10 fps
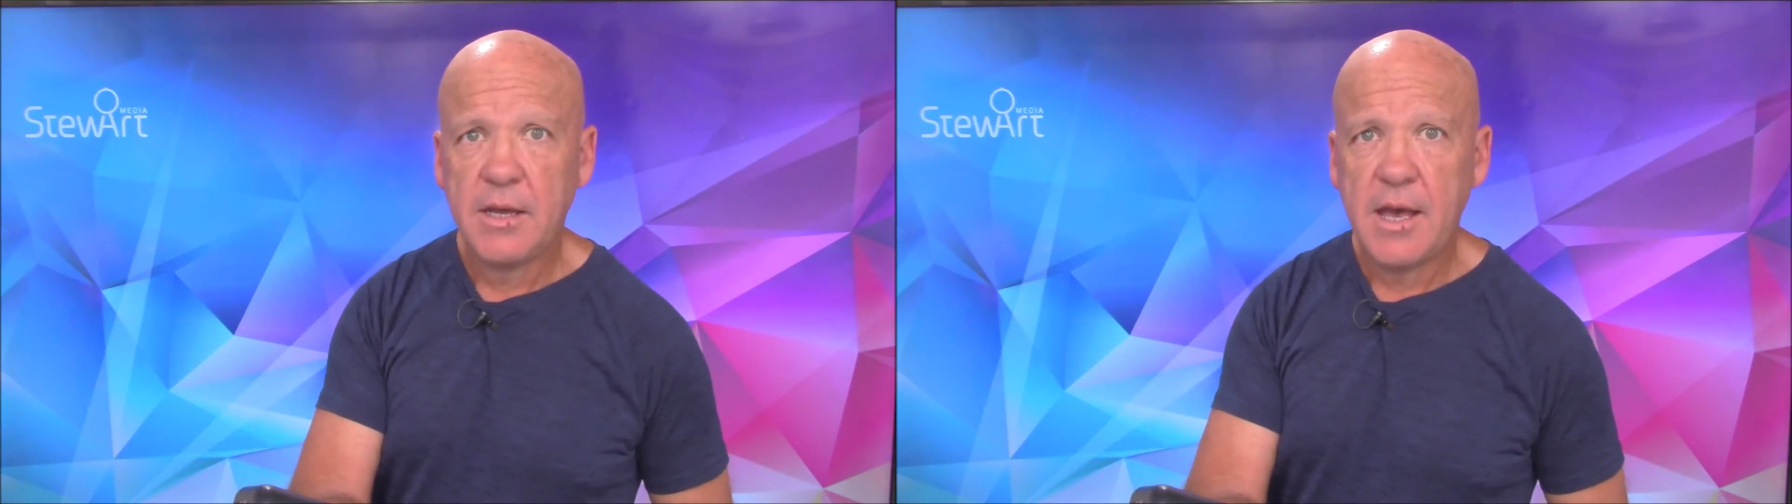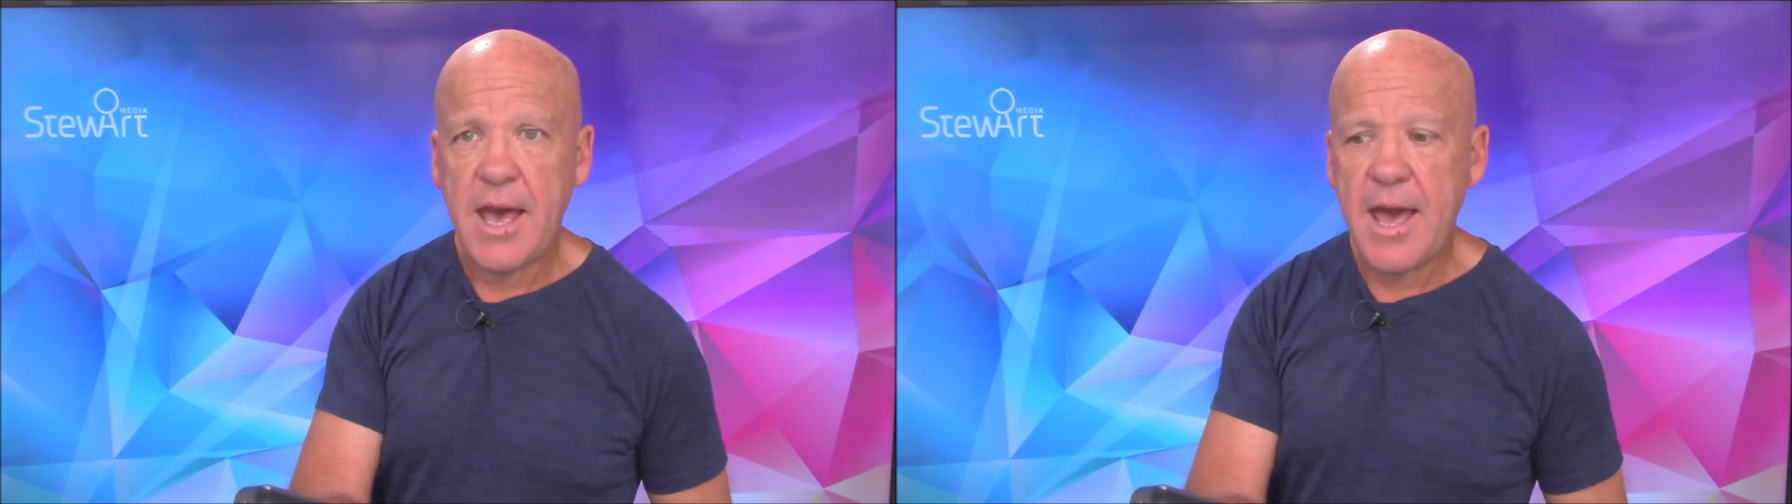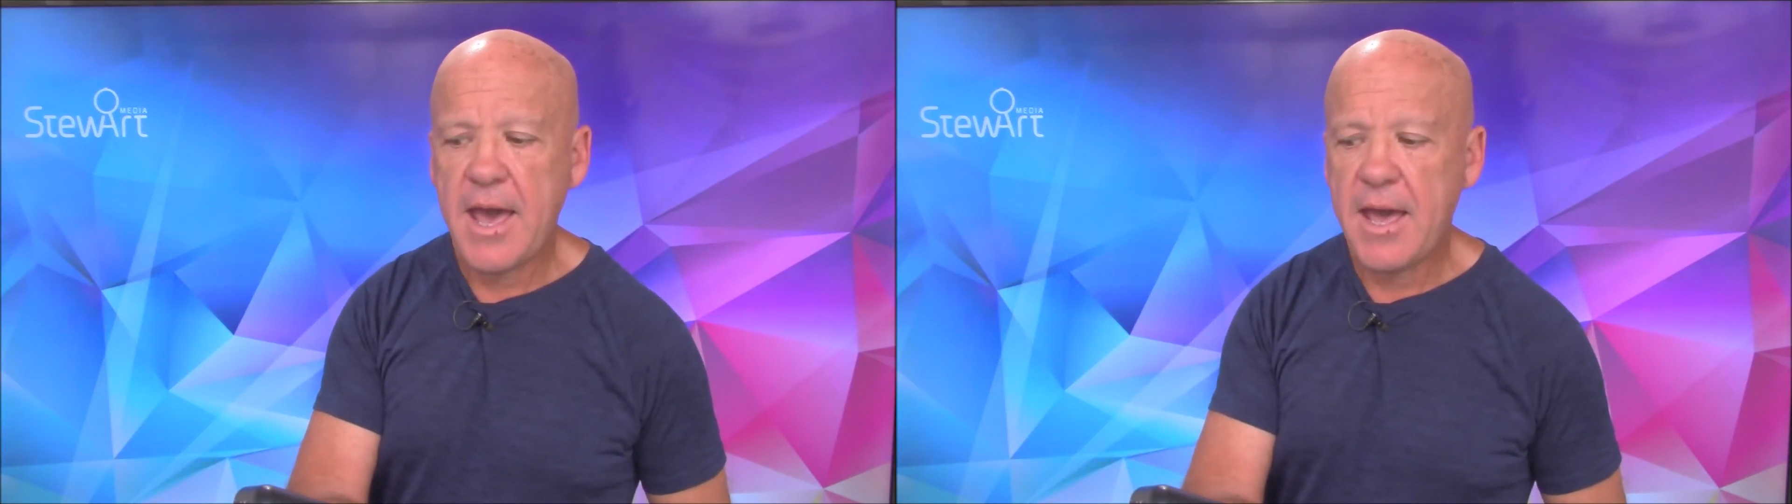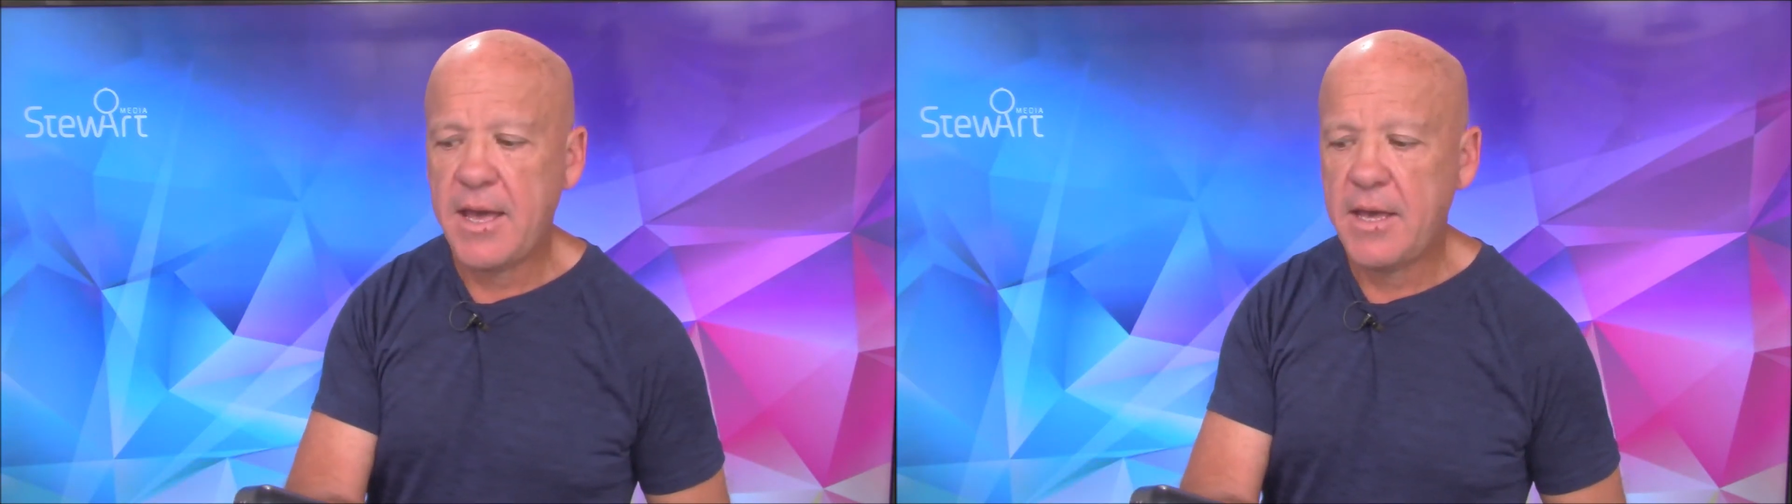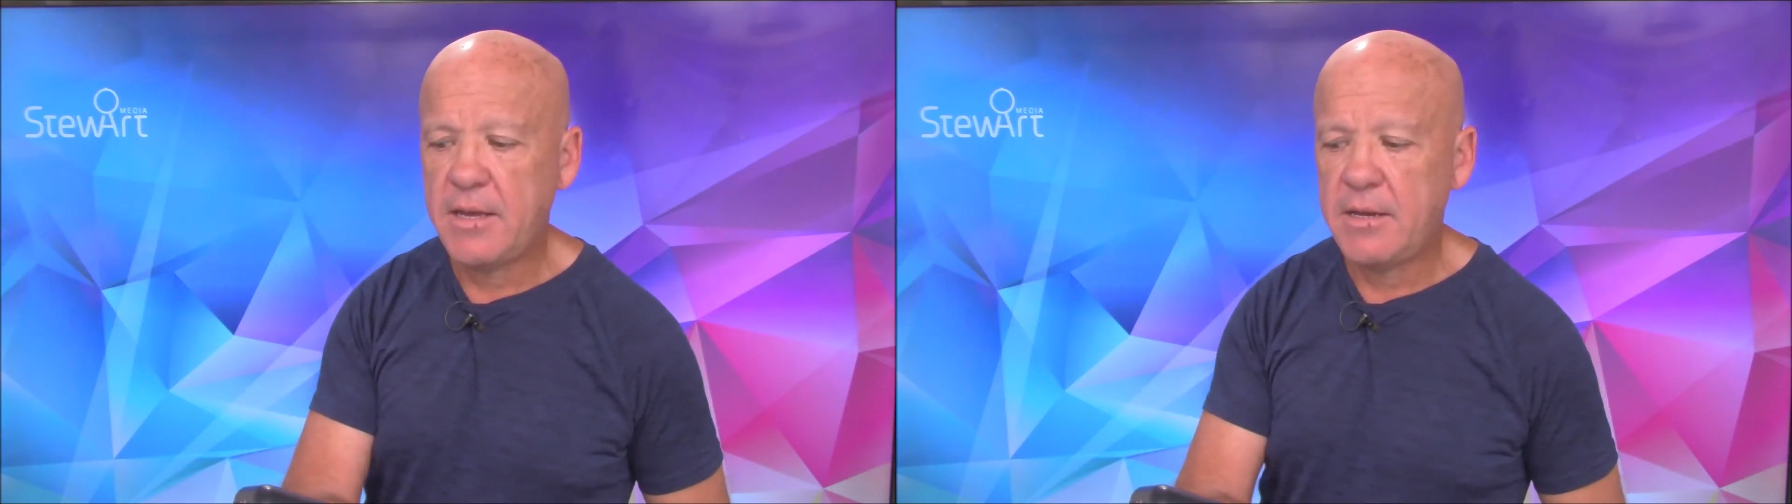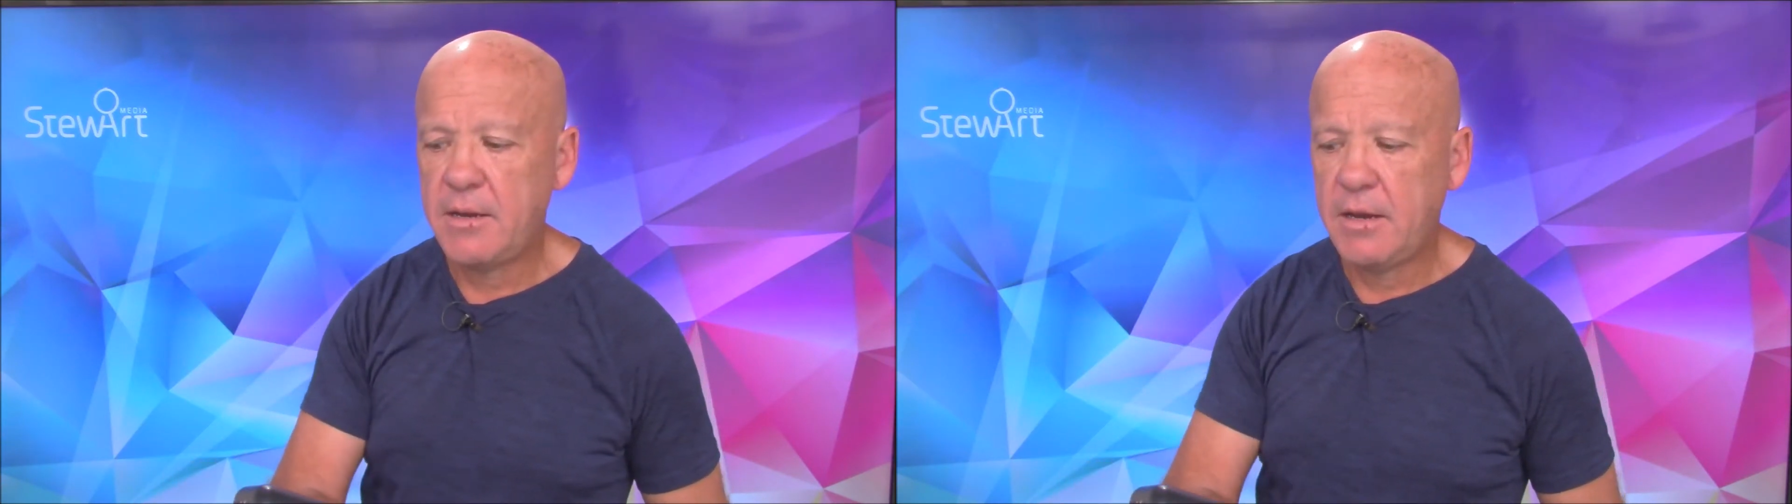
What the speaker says: And